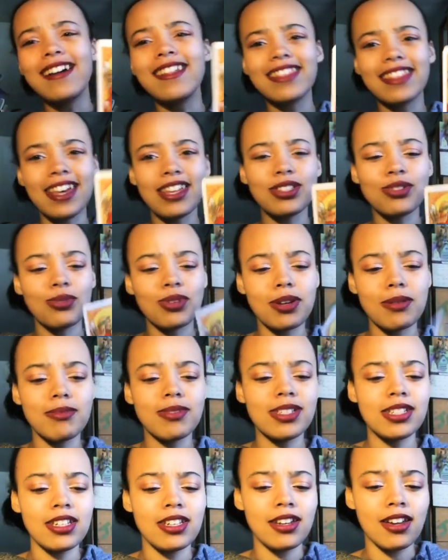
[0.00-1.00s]
that's what I'm
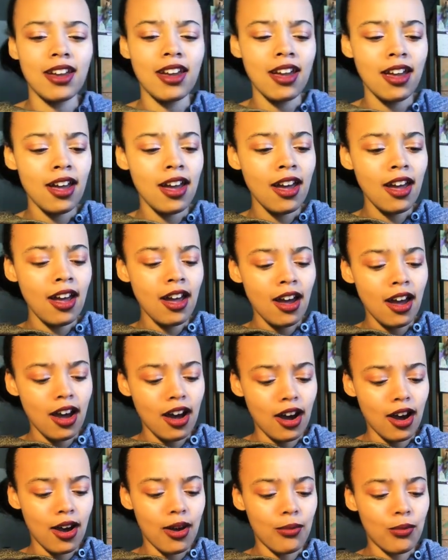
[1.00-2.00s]
seeing
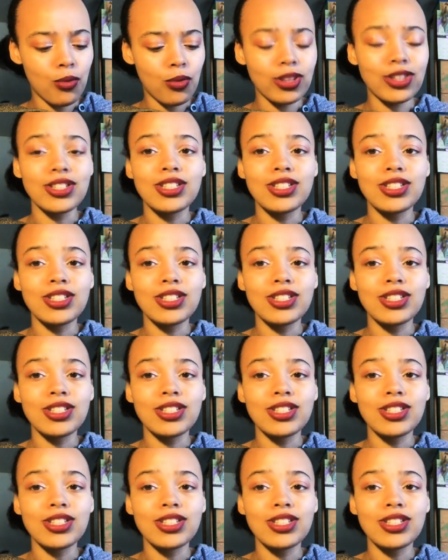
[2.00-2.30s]
with